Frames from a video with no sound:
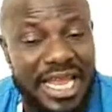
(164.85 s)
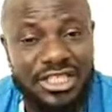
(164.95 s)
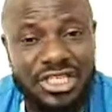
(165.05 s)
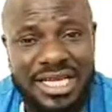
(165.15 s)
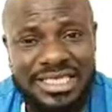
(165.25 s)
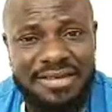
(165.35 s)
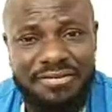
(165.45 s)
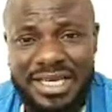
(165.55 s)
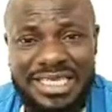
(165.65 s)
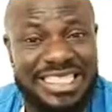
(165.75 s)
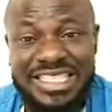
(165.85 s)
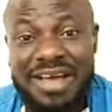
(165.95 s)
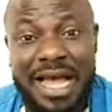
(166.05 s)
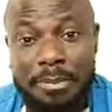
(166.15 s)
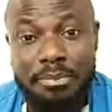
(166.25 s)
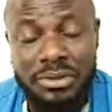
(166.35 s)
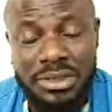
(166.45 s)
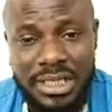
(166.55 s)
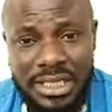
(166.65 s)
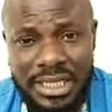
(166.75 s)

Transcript: Nigerians in the final has never happened